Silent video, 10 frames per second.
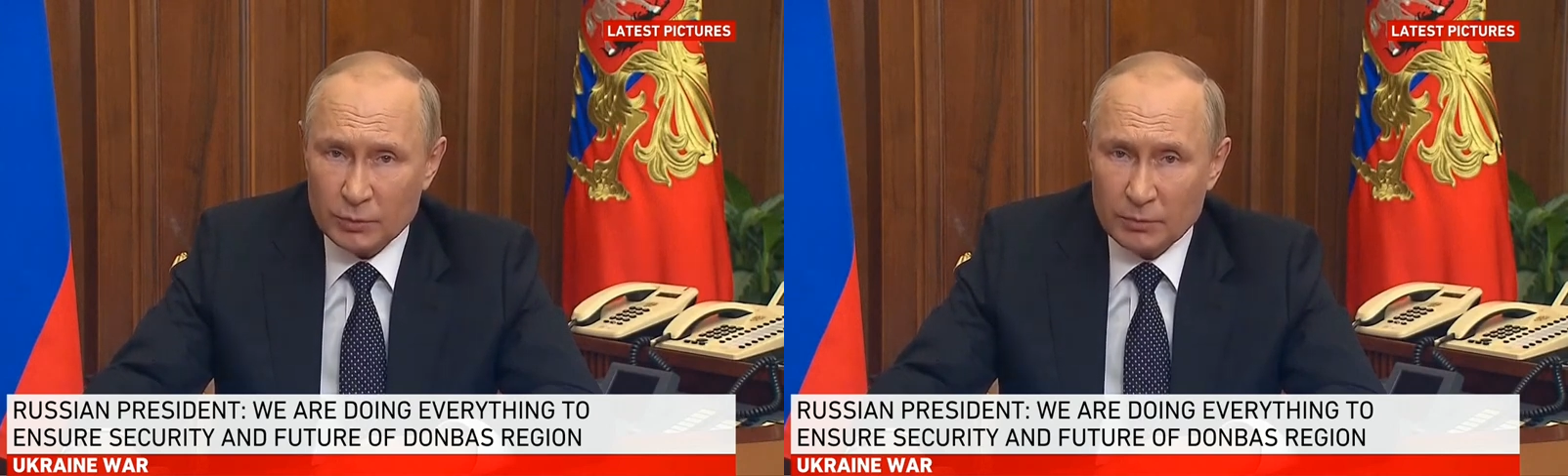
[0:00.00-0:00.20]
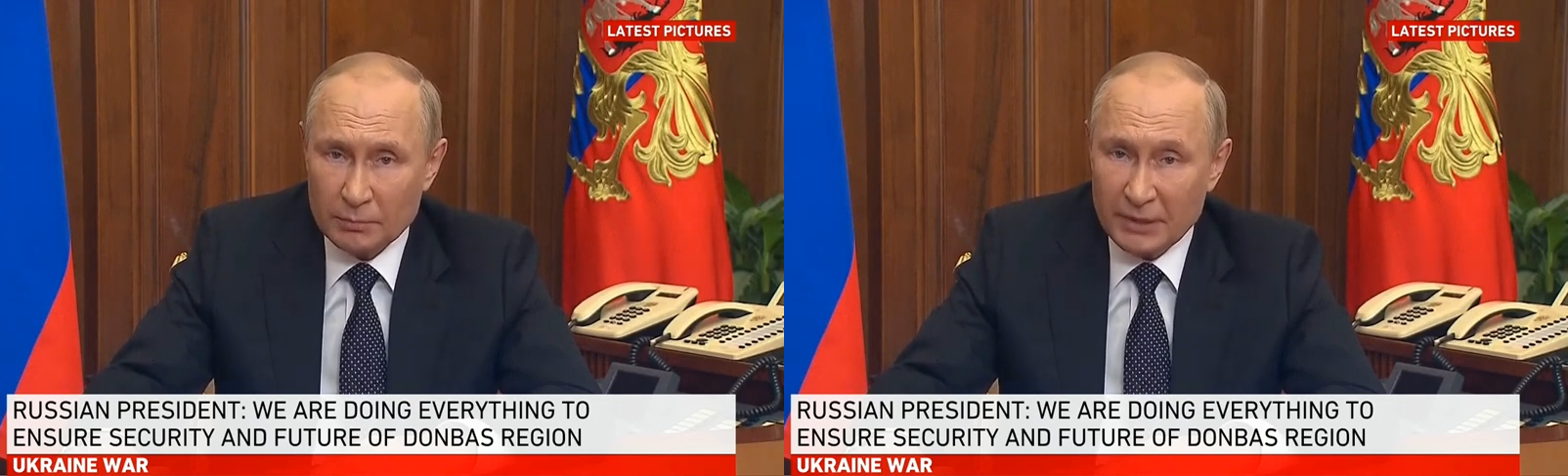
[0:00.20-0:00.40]

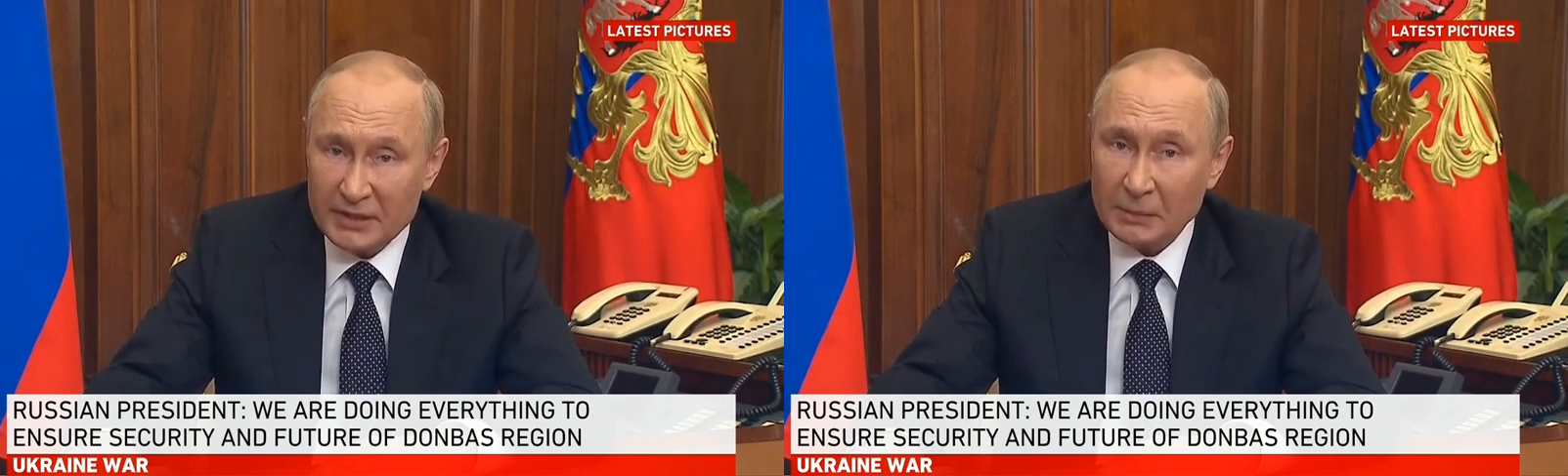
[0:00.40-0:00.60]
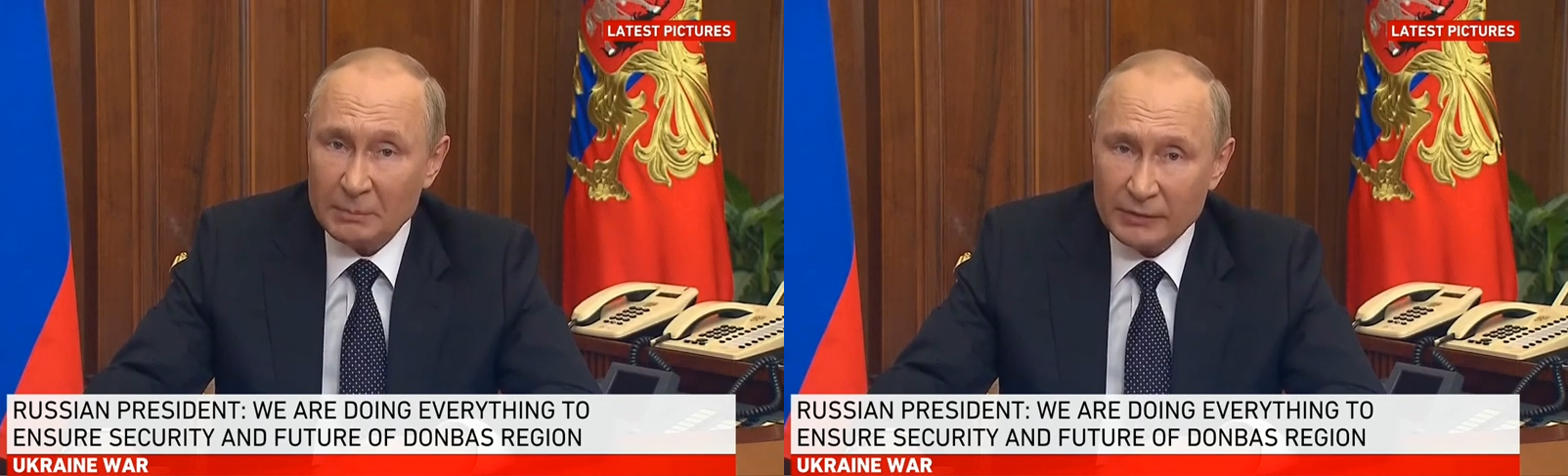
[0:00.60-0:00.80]

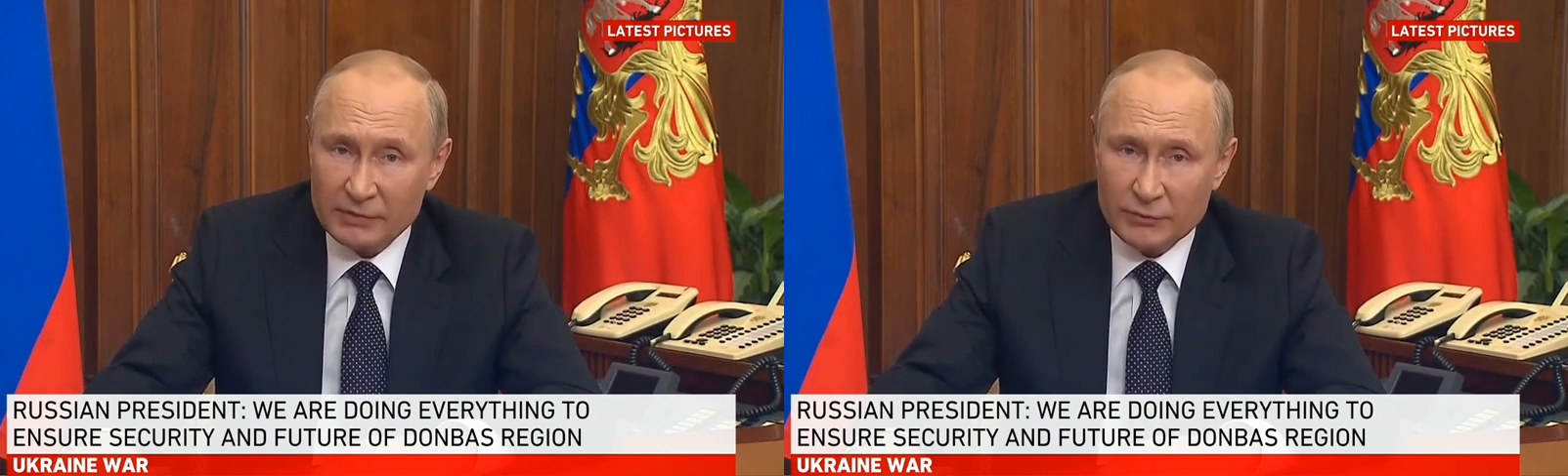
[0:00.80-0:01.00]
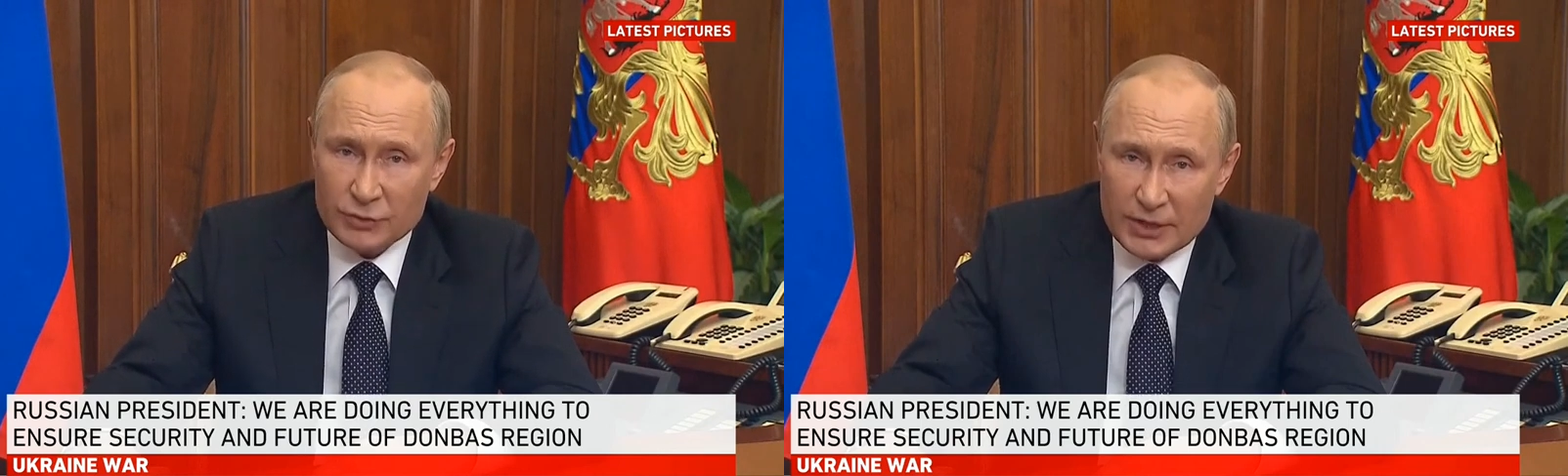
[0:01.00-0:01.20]
called
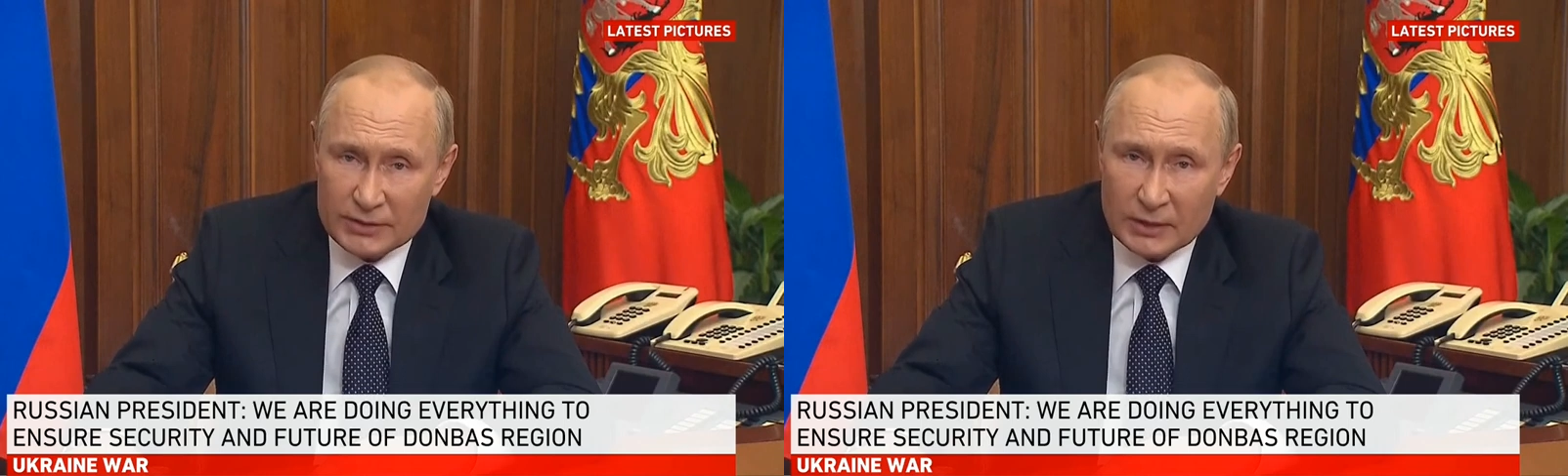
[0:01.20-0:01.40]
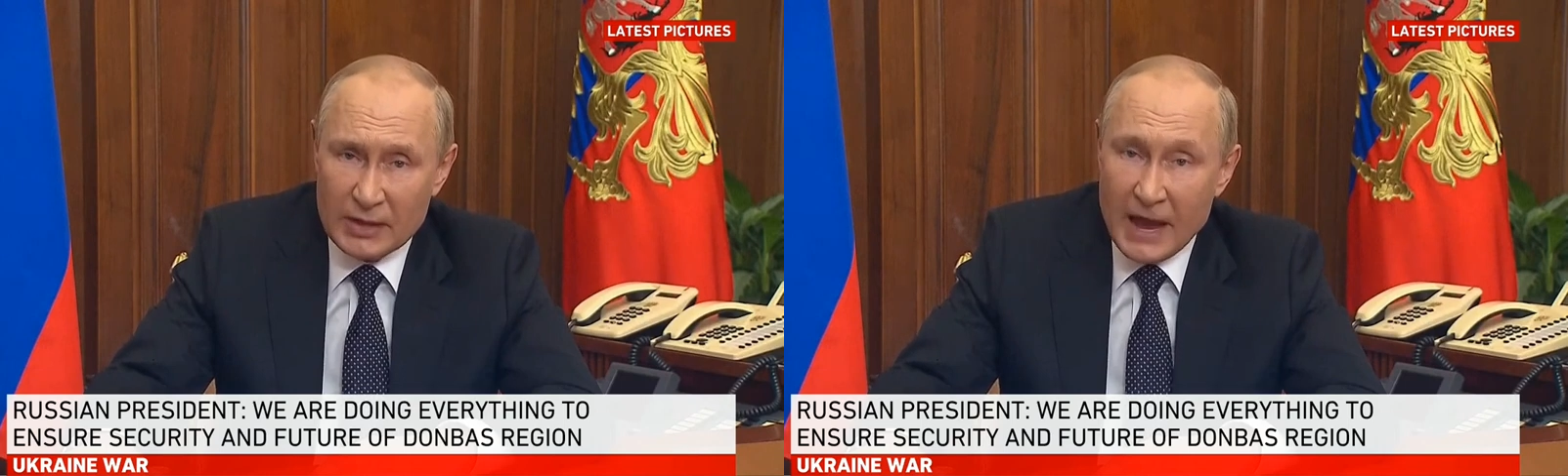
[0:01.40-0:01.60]
for
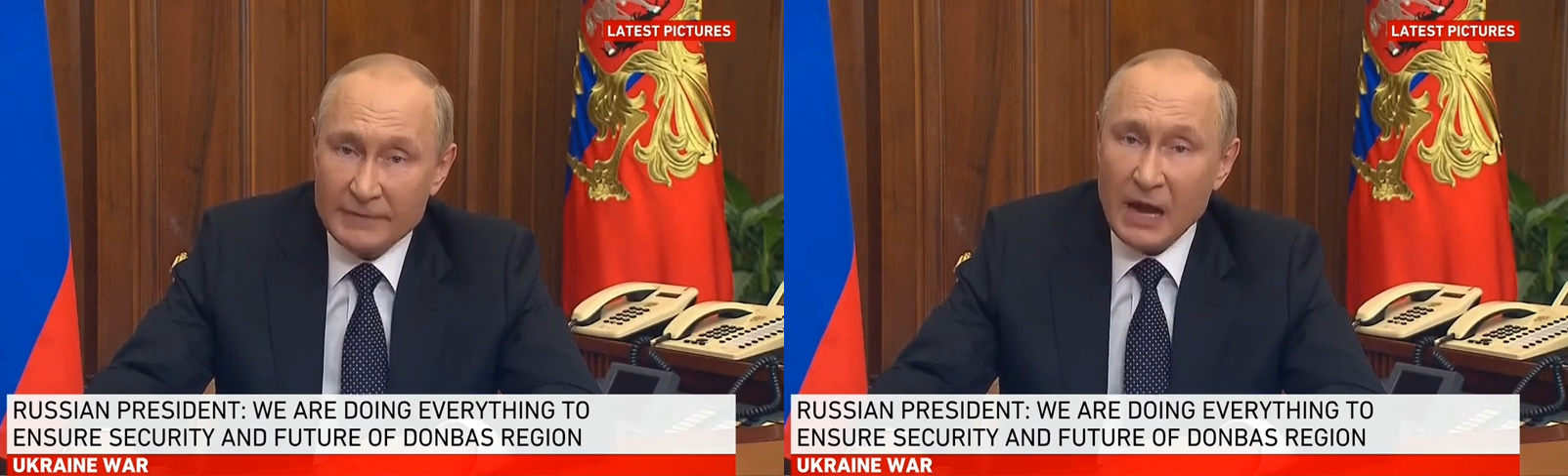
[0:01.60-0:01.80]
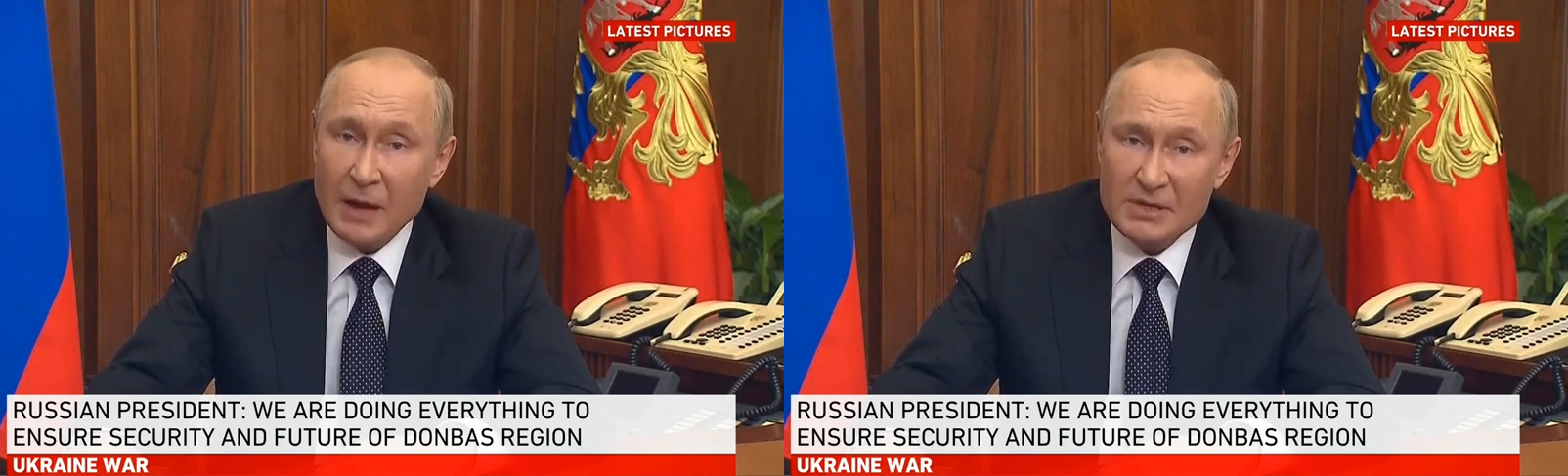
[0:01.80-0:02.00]

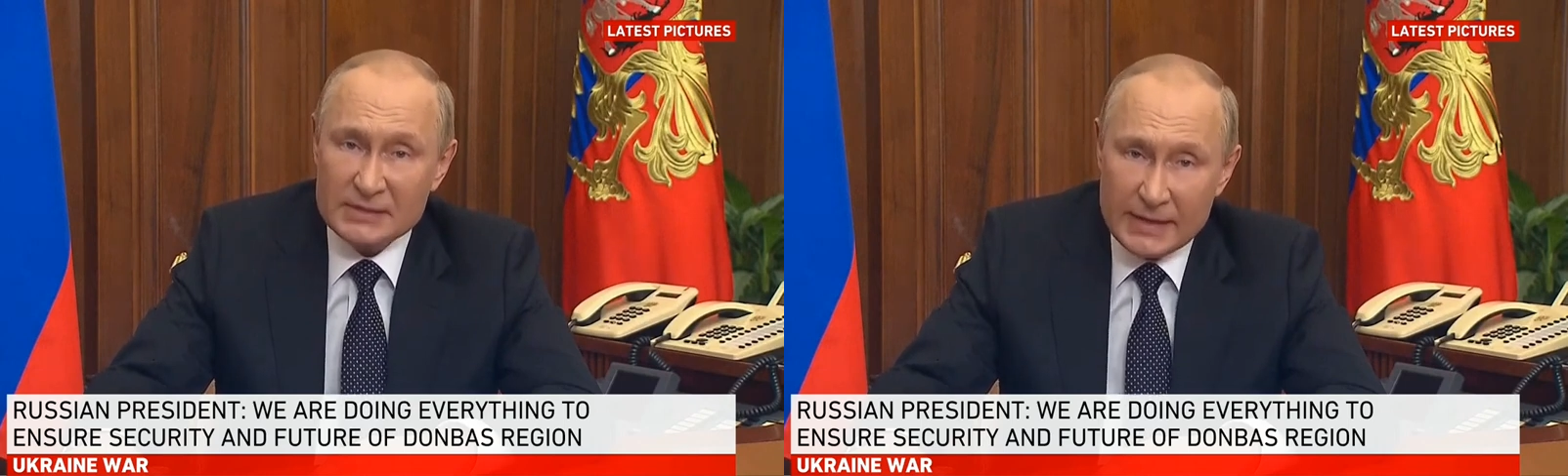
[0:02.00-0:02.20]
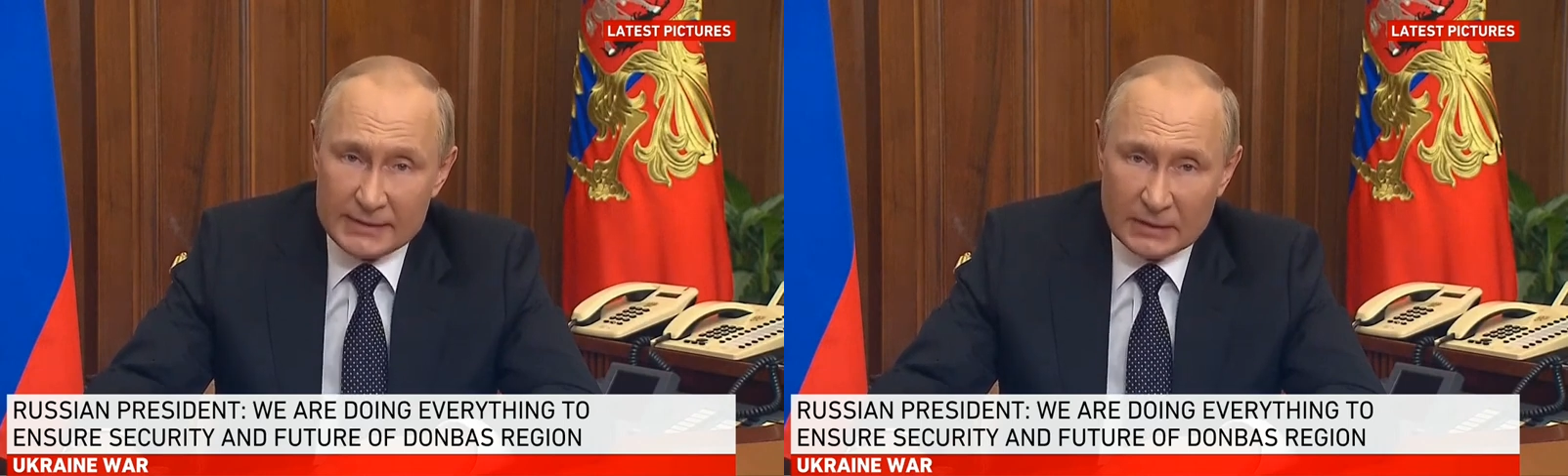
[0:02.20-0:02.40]
military
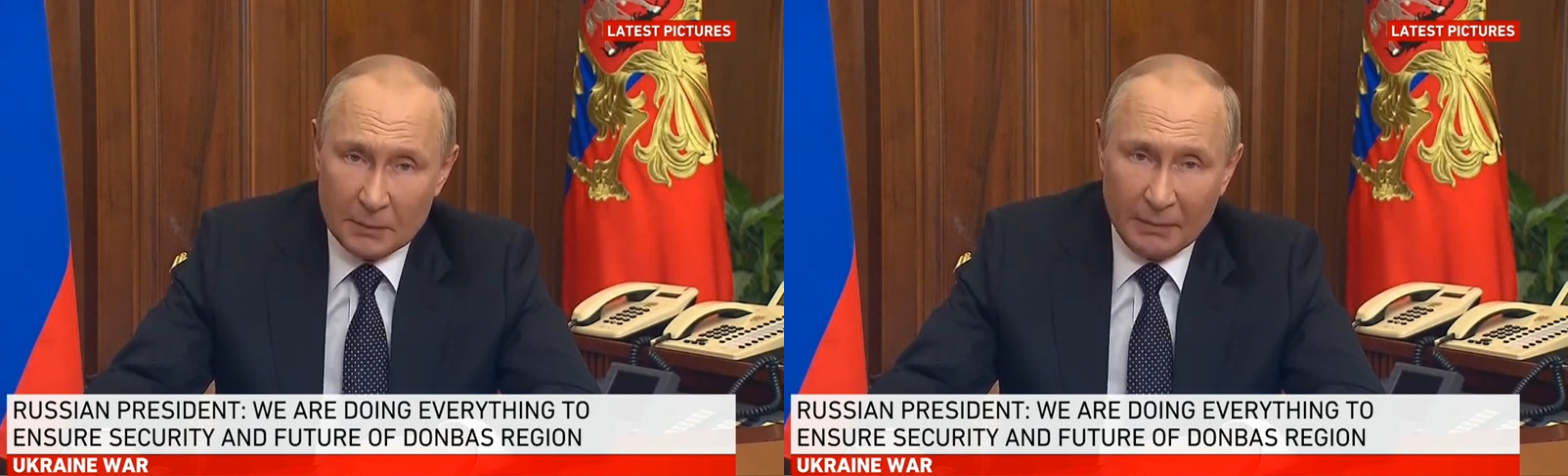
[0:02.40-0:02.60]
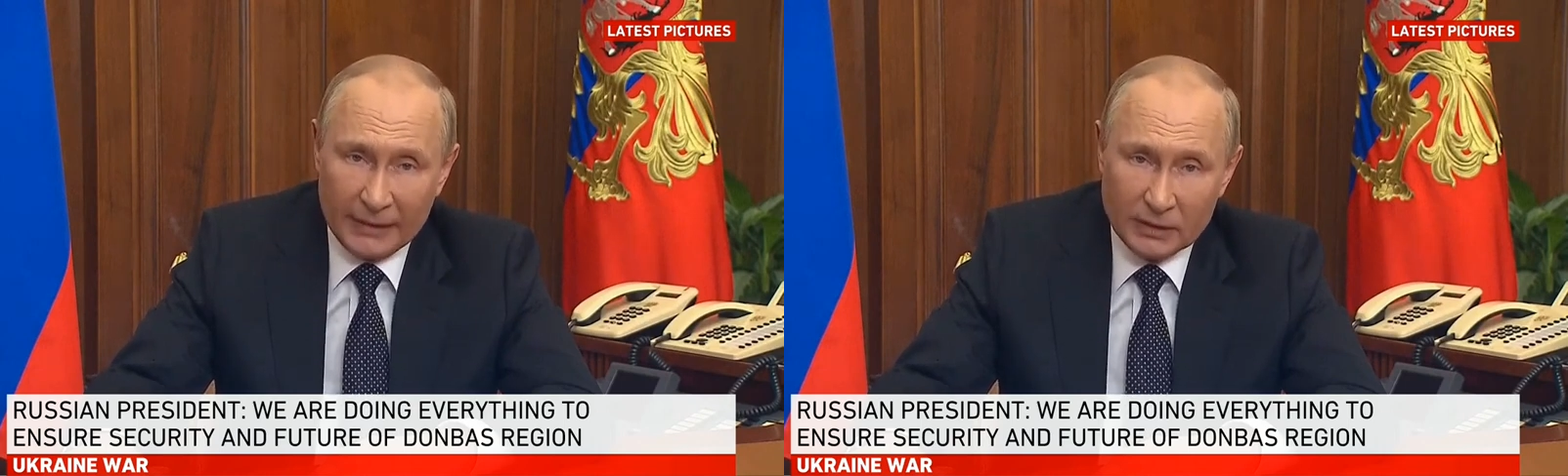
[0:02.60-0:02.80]
service,